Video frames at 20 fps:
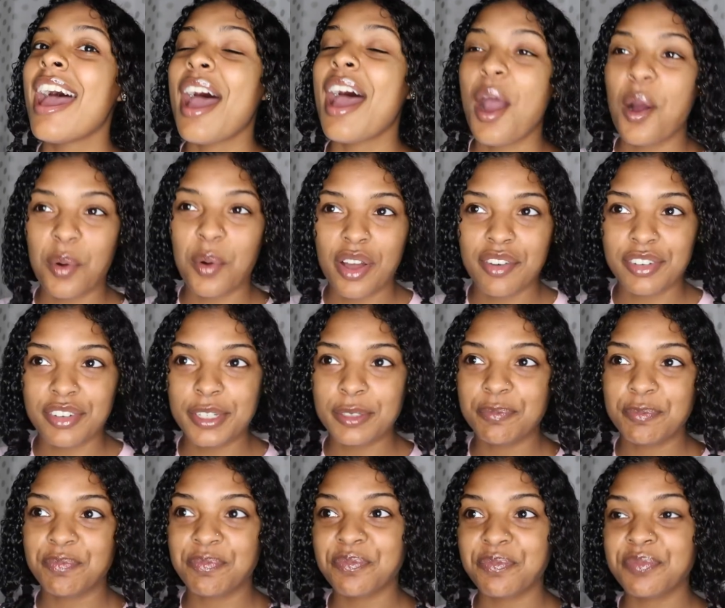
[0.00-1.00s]

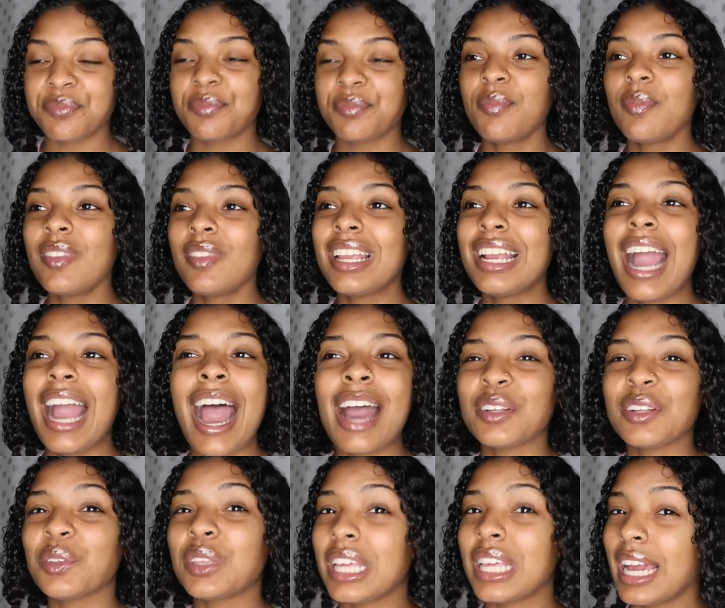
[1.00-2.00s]
However, I
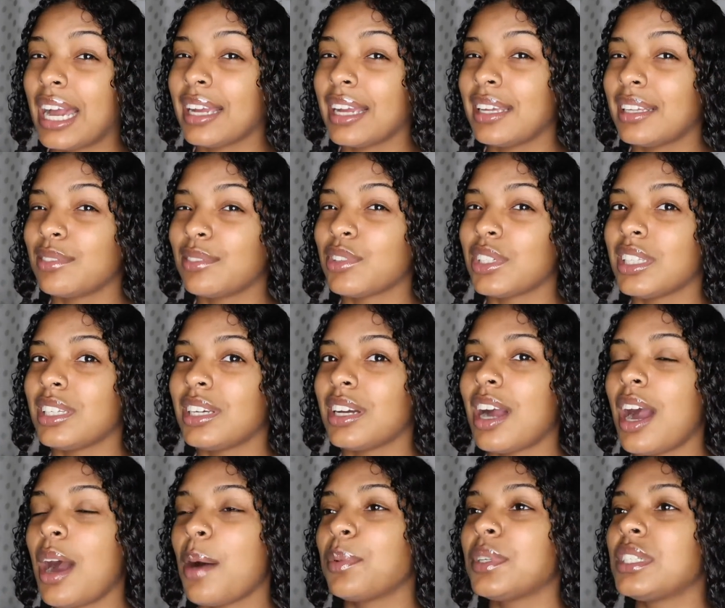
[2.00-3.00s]
don't think I can really
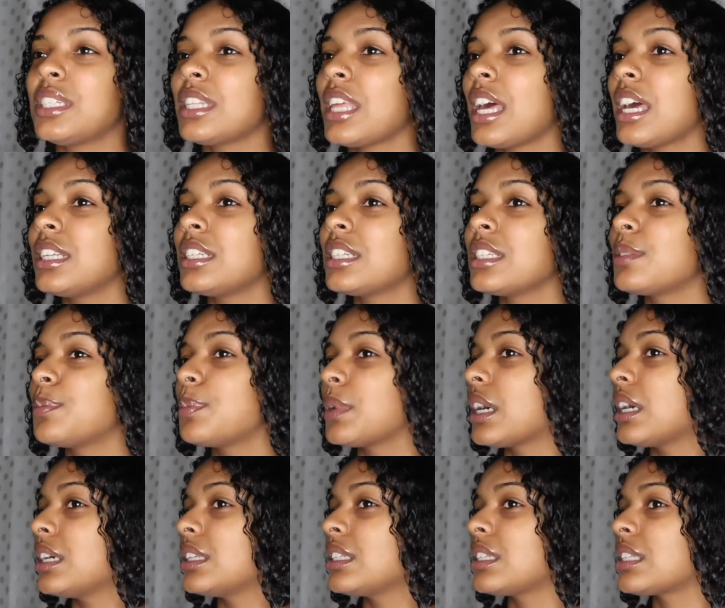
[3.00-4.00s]
accomplish that just
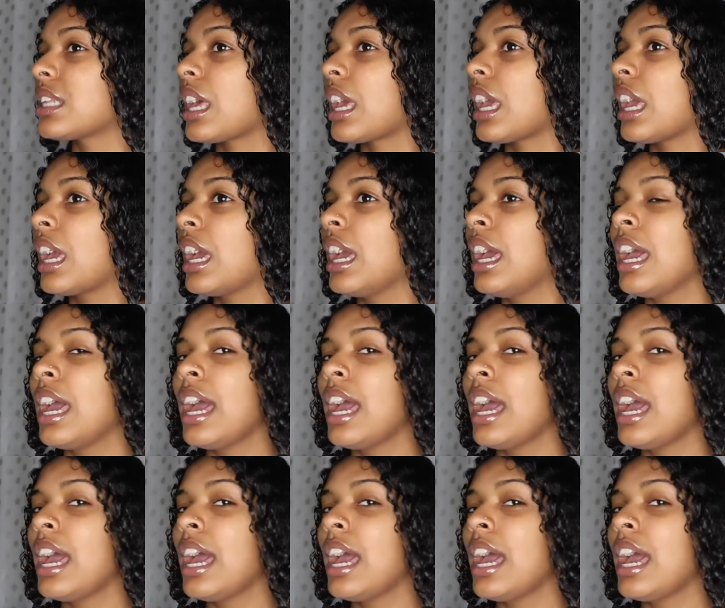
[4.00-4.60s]
because like